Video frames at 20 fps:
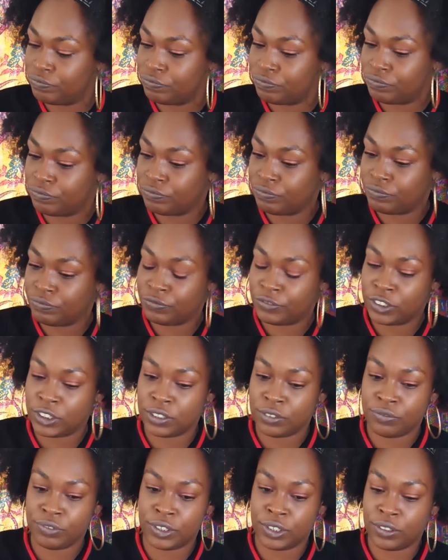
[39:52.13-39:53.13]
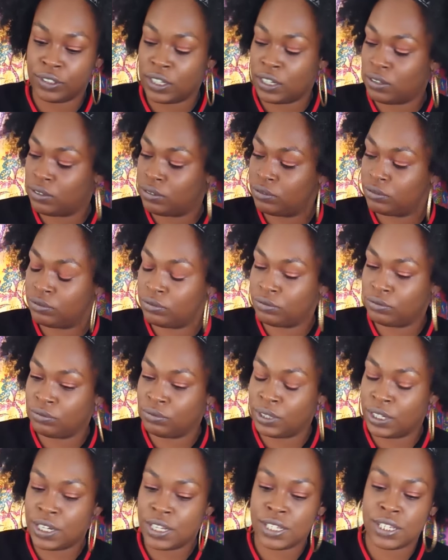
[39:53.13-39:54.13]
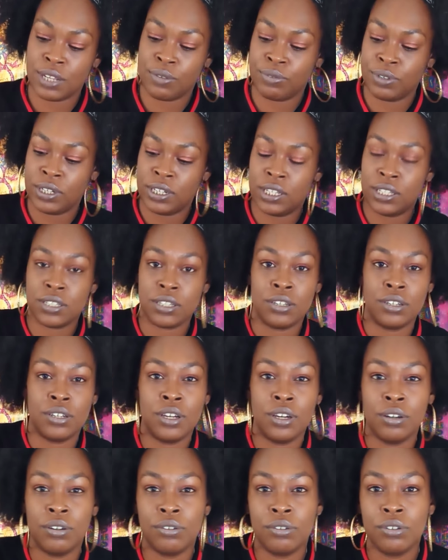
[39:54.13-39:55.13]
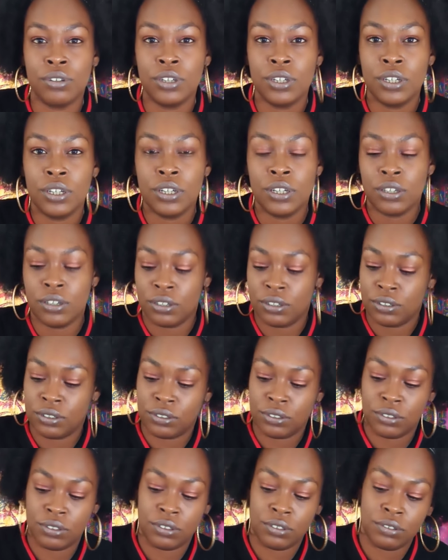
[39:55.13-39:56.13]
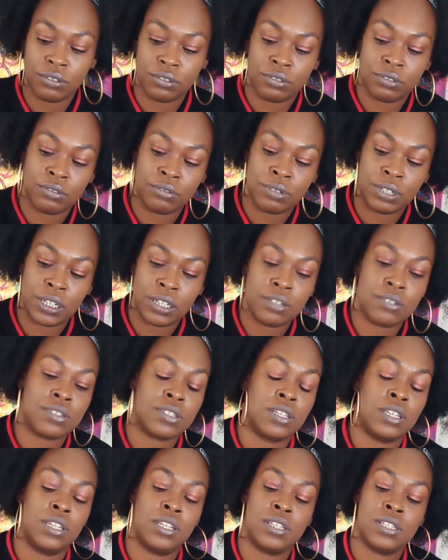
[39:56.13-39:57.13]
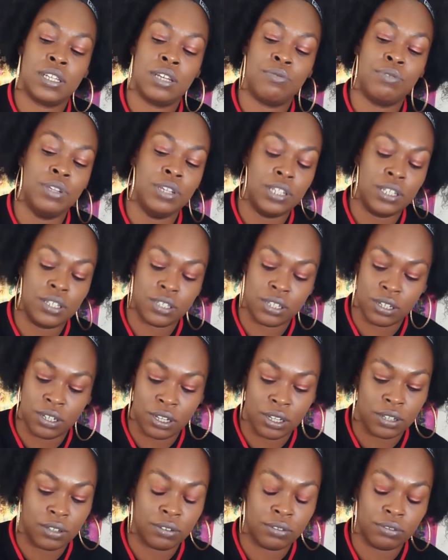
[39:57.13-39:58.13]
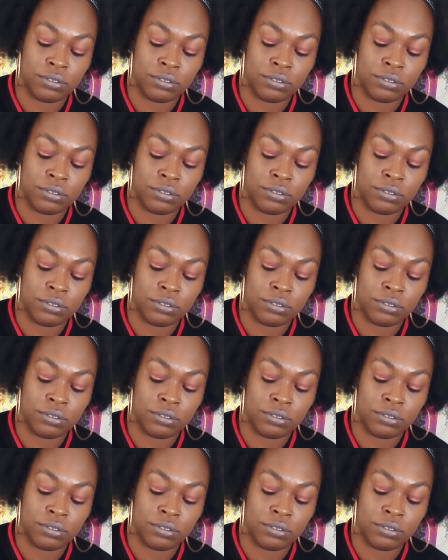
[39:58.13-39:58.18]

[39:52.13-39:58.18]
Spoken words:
Trying trying to figure out what it is that we need to know. What else it is that we need to know.